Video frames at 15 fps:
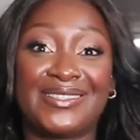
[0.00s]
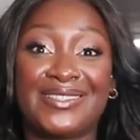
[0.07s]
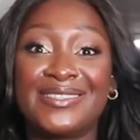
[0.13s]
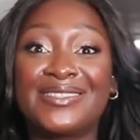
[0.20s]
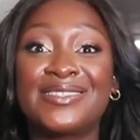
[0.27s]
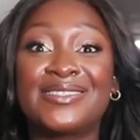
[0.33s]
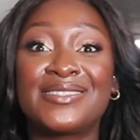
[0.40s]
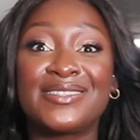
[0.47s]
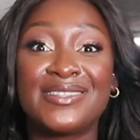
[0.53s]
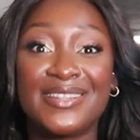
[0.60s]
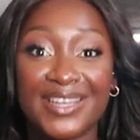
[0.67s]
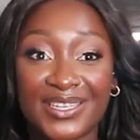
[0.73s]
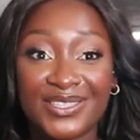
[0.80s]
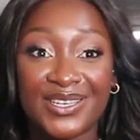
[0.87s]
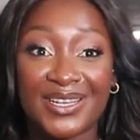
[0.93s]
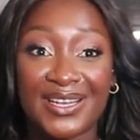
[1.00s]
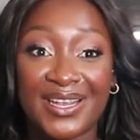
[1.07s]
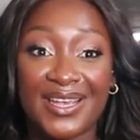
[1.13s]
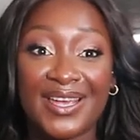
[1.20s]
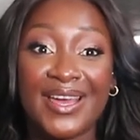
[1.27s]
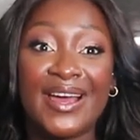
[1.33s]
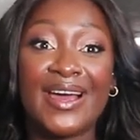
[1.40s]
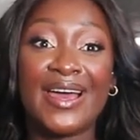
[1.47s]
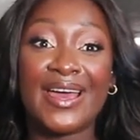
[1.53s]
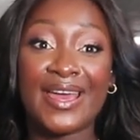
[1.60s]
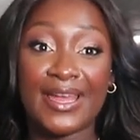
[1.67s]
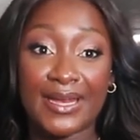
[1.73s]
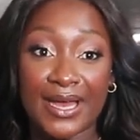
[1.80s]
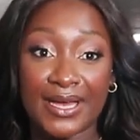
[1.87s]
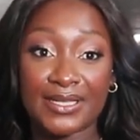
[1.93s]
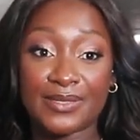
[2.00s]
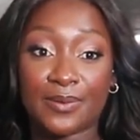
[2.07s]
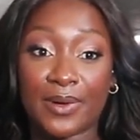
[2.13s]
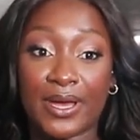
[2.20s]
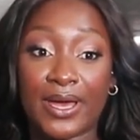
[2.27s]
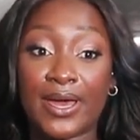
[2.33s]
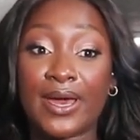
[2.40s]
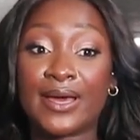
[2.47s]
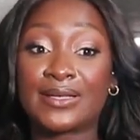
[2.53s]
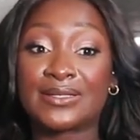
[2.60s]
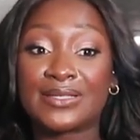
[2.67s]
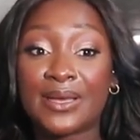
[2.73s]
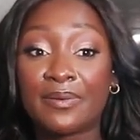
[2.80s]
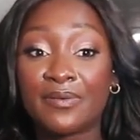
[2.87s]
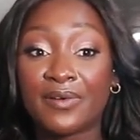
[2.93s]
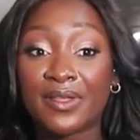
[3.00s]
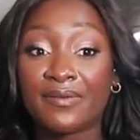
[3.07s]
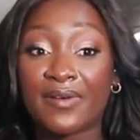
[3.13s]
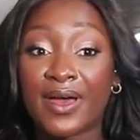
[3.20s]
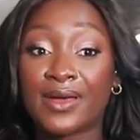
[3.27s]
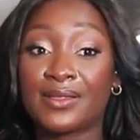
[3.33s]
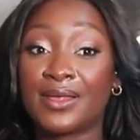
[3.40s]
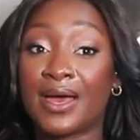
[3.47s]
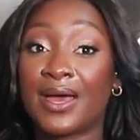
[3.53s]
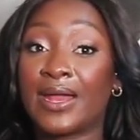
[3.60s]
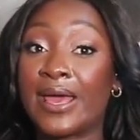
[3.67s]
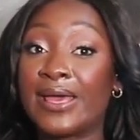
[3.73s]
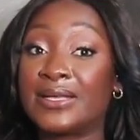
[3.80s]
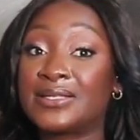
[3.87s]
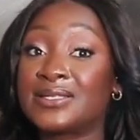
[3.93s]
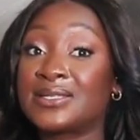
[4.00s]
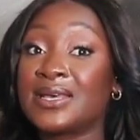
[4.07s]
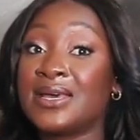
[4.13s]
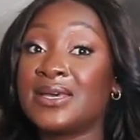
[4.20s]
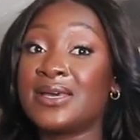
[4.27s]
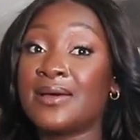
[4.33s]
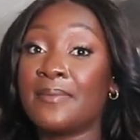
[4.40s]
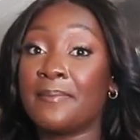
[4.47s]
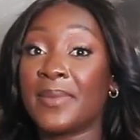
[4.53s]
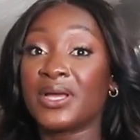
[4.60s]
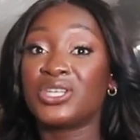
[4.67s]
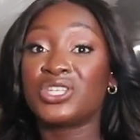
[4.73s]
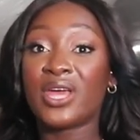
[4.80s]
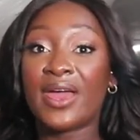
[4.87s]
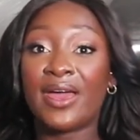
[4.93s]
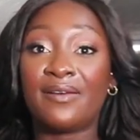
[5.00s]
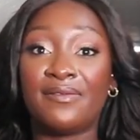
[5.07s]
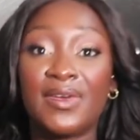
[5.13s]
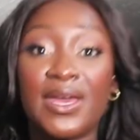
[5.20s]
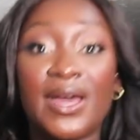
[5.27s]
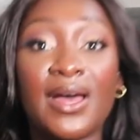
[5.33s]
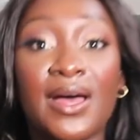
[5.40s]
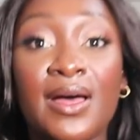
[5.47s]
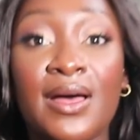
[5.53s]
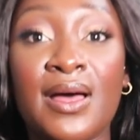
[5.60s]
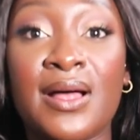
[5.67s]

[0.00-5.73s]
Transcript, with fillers: This is literally a nightwear, except for the fact that it's much heavier.